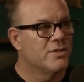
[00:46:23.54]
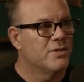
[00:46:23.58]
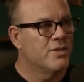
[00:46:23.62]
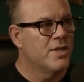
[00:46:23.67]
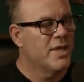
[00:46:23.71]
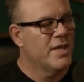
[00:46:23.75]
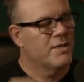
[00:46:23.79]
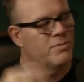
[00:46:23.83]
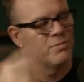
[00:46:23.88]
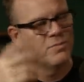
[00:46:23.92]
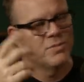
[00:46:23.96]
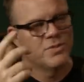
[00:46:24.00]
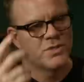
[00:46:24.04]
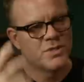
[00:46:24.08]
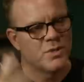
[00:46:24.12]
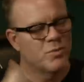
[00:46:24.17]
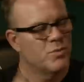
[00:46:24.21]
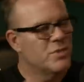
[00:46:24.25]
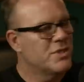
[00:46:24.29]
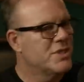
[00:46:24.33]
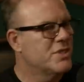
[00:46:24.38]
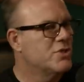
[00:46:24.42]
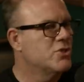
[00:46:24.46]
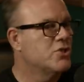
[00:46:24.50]
And
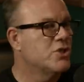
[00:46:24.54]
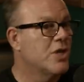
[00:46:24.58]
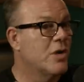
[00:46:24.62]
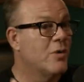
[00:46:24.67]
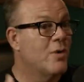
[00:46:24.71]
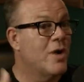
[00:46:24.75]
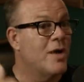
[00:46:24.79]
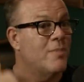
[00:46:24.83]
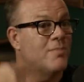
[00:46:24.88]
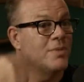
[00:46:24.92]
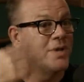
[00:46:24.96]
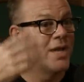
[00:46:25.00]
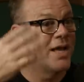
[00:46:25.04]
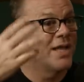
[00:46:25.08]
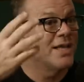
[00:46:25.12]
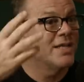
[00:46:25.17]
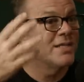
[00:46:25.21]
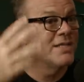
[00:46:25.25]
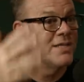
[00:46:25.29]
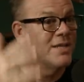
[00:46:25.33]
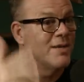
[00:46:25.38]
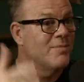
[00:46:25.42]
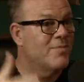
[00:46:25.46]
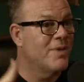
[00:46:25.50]
someone didn't show up, and I
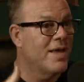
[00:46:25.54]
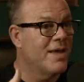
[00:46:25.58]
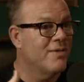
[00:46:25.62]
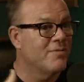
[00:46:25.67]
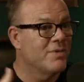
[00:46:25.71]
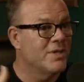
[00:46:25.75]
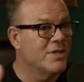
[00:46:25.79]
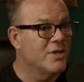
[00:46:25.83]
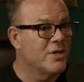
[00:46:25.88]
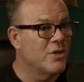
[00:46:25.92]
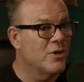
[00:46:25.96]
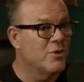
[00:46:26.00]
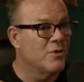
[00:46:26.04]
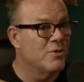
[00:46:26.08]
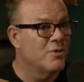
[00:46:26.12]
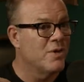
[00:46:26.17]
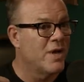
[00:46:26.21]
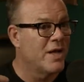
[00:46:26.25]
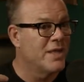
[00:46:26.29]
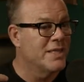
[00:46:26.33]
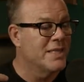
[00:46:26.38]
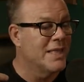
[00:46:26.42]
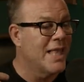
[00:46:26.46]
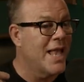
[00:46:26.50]
ended up having to go
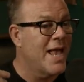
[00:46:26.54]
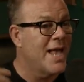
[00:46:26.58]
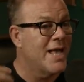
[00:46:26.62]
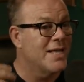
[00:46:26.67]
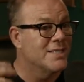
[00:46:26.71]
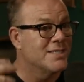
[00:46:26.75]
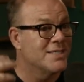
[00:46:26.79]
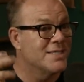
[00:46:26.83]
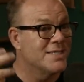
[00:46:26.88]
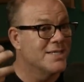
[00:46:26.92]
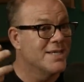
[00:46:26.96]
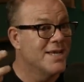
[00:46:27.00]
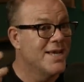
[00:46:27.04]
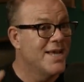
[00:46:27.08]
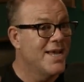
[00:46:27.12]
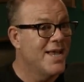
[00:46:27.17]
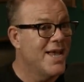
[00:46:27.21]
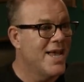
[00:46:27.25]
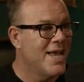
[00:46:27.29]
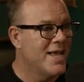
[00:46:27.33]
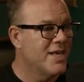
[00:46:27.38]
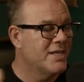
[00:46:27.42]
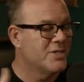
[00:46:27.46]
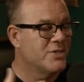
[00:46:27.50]
on last.
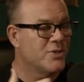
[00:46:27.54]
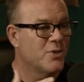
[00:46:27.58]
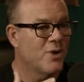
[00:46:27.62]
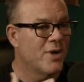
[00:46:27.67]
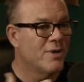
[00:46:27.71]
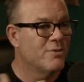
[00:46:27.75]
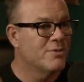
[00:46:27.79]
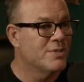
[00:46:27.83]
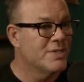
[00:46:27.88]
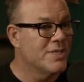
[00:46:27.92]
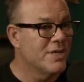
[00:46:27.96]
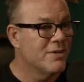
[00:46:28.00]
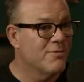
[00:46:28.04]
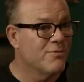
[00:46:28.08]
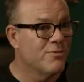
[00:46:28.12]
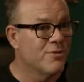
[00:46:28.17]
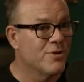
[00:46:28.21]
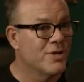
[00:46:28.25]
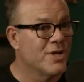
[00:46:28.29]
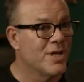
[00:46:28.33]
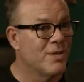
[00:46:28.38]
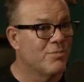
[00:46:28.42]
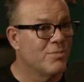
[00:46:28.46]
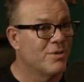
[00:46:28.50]
And so I was there for
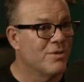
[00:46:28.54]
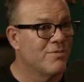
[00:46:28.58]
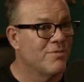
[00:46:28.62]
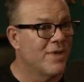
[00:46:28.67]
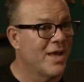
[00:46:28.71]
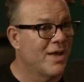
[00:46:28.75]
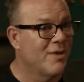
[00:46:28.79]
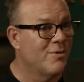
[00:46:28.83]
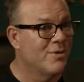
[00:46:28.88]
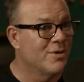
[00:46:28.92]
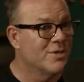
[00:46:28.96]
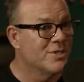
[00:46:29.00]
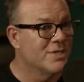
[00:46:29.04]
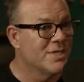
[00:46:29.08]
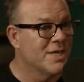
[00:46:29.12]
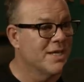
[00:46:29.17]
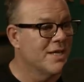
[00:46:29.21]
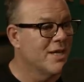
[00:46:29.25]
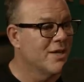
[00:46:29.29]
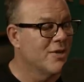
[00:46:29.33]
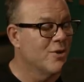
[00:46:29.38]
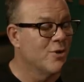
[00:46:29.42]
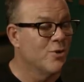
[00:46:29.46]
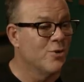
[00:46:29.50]
a couple of hours, and
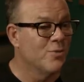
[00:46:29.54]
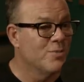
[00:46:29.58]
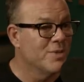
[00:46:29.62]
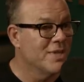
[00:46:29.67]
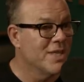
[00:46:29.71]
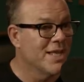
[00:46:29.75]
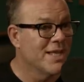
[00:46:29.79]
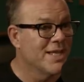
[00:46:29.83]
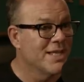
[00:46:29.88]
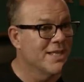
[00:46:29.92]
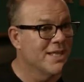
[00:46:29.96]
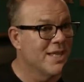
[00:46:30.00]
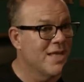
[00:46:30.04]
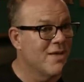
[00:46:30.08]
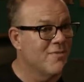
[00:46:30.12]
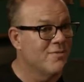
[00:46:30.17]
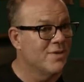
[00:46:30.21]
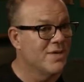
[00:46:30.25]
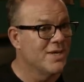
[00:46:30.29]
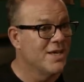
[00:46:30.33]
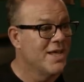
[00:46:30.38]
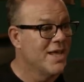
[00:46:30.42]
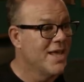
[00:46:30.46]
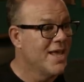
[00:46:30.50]
I got home at like
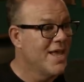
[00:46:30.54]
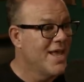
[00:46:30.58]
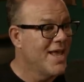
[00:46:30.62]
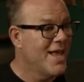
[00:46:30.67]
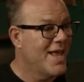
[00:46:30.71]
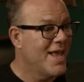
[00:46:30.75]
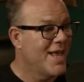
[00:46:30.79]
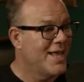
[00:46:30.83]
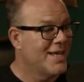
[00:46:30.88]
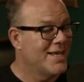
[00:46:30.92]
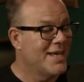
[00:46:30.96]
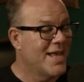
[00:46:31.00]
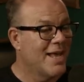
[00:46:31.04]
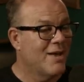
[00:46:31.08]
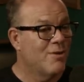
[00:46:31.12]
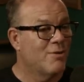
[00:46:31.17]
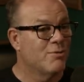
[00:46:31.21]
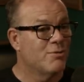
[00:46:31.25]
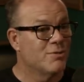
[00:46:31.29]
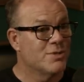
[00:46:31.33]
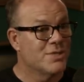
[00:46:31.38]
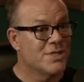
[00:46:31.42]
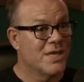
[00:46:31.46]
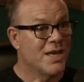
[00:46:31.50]
11. And
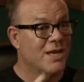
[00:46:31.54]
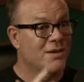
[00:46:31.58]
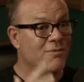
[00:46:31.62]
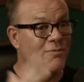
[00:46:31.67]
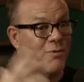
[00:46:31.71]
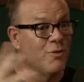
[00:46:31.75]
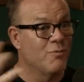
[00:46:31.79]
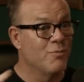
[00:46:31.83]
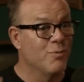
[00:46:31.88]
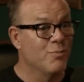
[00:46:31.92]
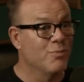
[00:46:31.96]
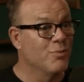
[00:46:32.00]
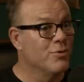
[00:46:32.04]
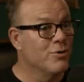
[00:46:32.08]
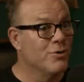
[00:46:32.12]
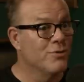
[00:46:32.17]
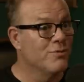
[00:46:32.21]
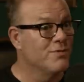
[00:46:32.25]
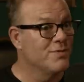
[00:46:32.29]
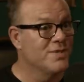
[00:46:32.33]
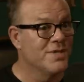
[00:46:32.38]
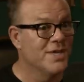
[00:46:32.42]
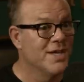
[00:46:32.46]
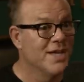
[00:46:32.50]
now it was kind of
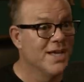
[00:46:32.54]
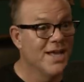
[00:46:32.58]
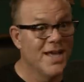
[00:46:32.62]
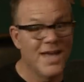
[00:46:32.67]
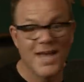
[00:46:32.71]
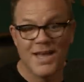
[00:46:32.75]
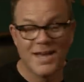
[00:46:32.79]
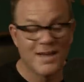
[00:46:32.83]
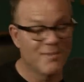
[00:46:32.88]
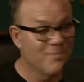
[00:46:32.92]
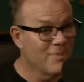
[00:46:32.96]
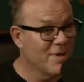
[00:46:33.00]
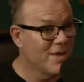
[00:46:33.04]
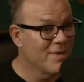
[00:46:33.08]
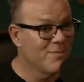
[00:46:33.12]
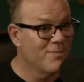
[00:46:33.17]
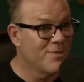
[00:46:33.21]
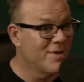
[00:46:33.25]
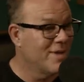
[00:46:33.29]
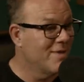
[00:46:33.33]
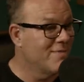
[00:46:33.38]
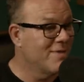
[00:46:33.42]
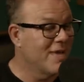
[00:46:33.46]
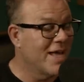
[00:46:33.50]
overproofed, and I
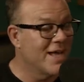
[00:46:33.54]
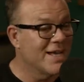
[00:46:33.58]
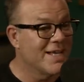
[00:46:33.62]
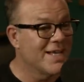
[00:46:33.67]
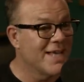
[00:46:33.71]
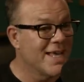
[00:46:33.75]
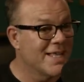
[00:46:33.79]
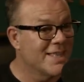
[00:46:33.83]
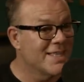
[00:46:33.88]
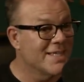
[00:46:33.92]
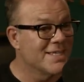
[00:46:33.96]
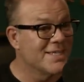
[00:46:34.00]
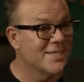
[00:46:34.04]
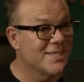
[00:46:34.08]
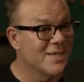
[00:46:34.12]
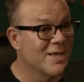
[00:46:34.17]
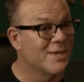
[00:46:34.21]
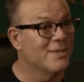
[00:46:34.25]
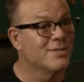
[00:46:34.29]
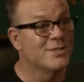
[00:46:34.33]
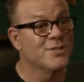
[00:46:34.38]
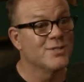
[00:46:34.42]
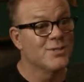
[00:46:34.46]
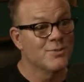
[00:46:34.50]
but I've got to get this
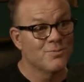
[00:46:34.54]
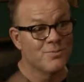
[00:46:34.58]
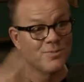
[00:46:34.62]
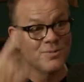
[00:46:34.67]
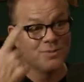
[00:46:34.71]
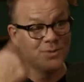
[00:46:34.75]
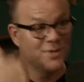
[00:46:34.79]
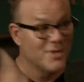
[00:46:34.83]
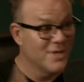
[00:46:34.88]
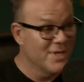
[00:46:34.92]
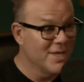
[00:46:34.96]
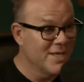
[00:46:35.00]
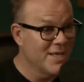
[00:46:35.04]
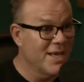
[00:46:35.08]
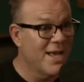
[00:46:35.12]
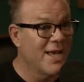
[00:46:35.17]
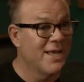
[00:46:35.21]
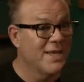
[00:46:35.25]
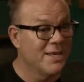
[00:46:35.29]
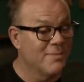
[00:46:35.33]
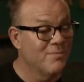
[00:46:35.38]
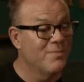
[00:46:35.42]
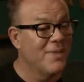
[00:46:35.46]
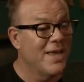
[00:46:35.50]
done so
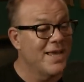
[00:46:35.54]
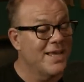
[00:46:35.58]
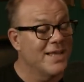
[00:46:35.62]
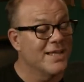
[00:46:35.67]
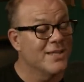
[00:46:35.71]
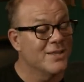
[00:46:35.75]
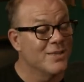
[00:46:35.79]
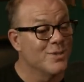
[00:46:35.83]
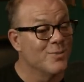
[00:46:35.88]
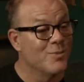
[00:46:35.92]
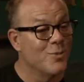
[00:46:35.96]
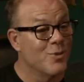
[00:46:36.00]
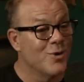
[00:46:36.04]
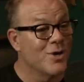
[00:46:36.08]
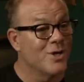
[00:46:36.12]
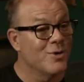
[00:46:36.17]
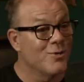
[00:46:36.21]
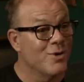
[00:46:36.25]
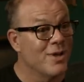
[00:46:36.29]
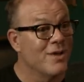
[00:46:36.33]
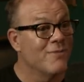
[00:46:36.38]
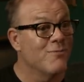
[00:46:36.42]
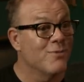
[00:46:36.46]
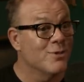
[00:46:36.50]
I can bake it in the morning
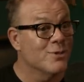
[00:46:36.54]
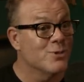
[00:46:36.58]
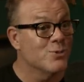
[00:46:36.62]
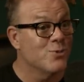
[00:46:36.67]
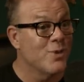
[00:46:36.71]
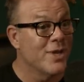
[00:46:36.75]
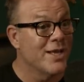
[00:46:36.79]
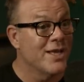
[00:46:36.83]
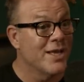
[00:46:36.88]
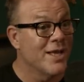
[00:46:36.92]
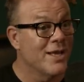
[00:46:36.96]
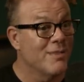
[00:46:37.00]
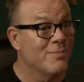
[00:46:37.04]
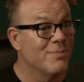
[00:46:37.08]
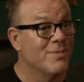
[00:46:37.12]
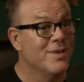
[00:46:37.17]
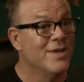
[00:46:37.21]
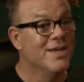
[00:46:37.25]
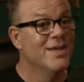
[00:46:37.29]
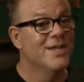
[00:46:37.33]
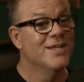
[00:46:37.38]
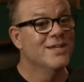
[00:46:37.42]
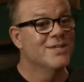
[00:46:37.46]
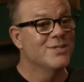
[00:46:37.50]
when I first wake up,
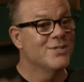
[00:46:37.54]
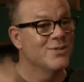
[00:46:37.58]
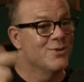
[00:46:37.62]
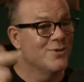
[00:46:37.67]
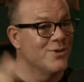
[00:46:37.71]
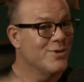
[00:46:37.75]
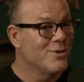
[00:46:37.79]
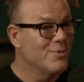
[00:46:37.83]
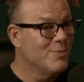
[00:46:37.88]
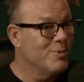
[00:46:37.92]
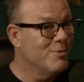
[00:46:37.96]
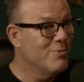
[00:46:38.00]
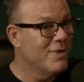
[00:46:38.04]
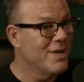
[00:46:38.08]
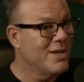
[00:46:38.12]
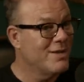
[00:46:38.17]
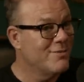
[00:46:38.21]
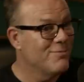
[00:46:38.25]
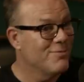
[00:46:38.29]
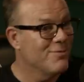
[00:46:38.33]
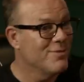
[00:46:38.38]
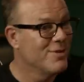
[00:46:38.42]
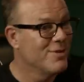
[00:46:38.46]
so it'll be ready for